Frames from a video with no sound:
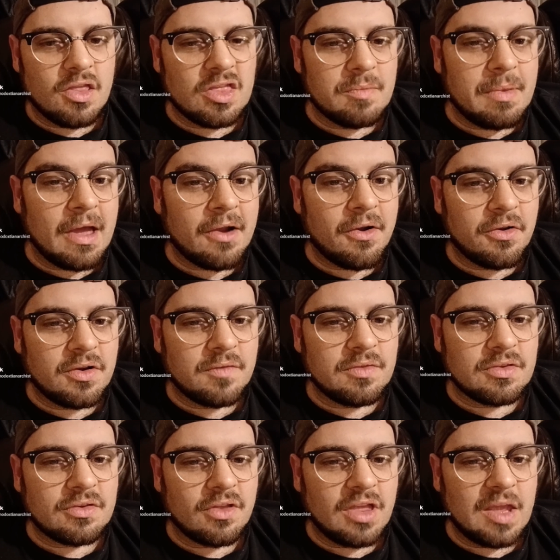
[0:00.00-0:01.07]
The background of
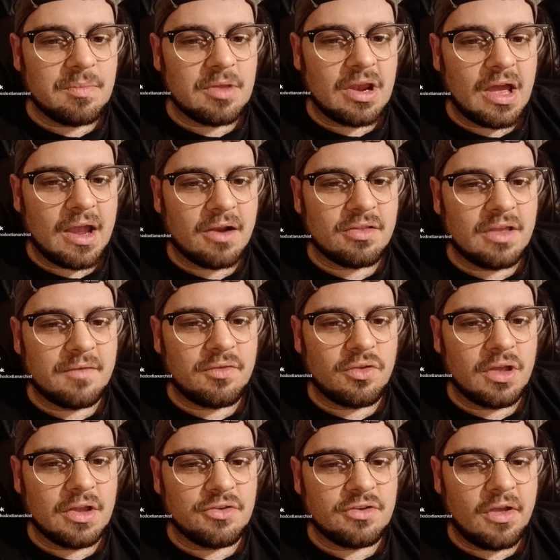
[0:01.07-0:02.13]
this claim that higher level
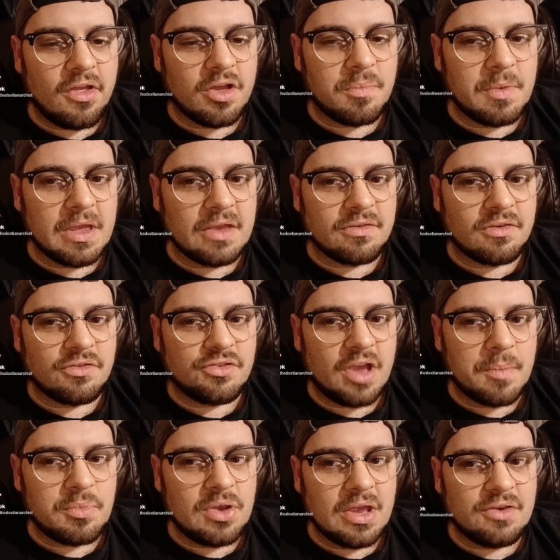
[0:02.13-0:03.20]
angelic beings
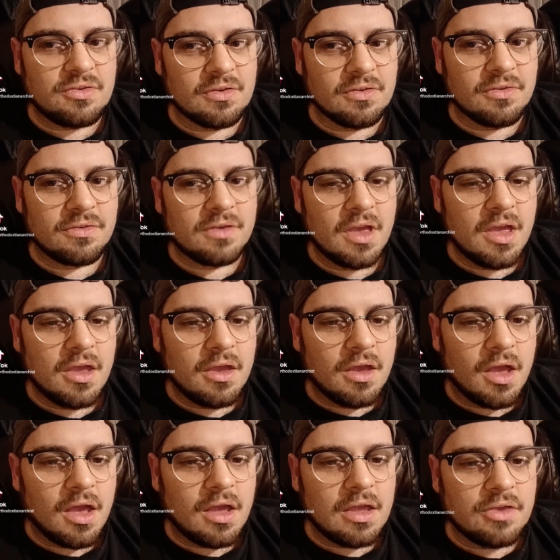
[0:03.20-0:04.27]
shape nations
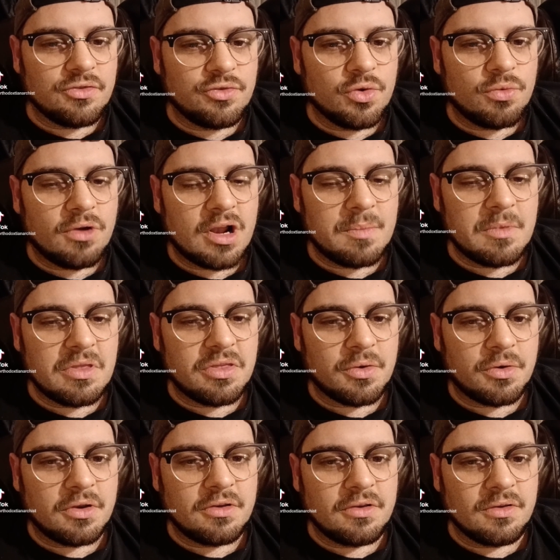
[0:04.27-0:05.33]
is Deuteronomy
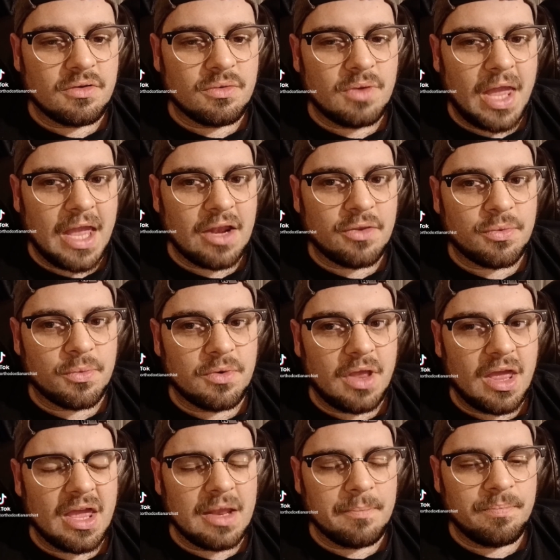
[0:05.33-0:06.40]

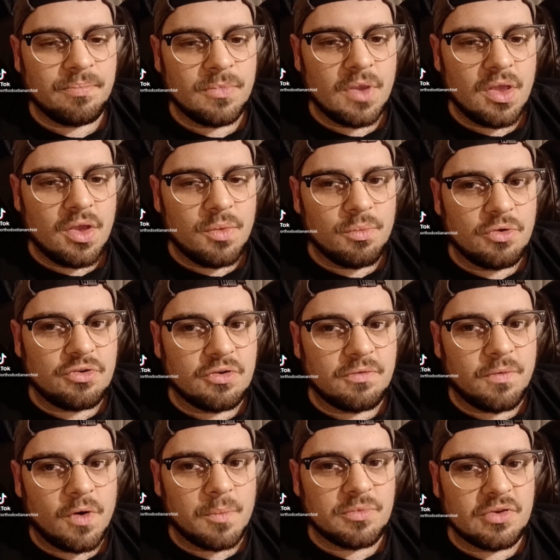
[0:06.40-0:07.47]
32:8-9, which
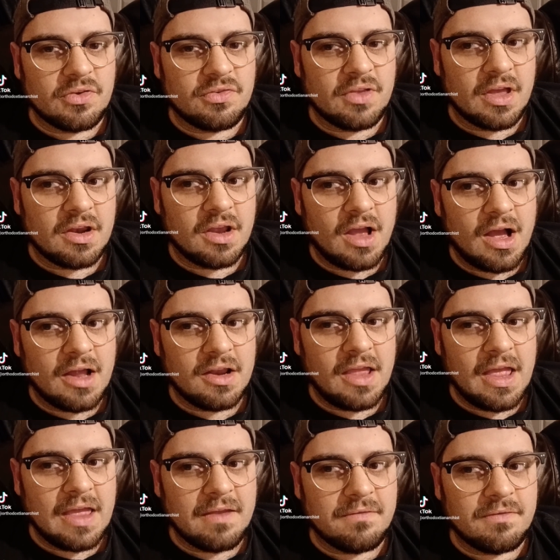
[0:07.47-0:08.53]
informs us that God
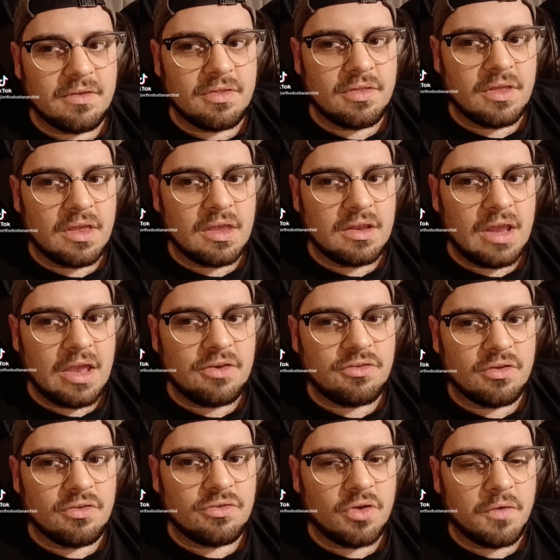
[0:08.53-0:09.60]
gave the
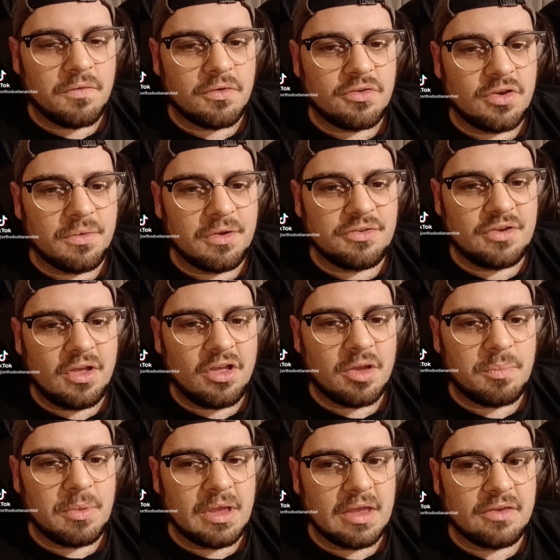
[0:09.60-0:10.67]
nations over to
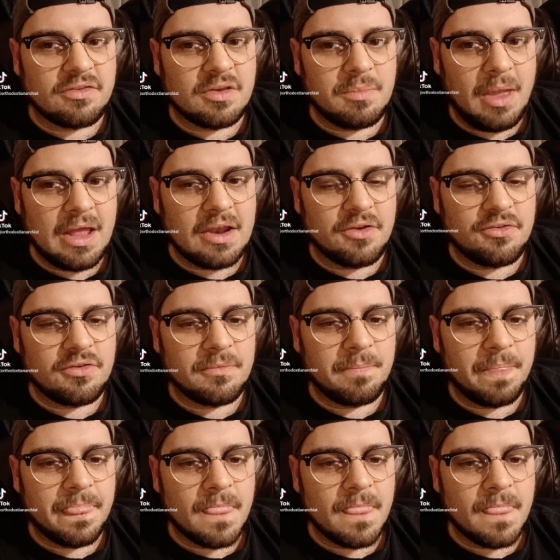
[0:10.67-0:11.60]
angelic beings to manage.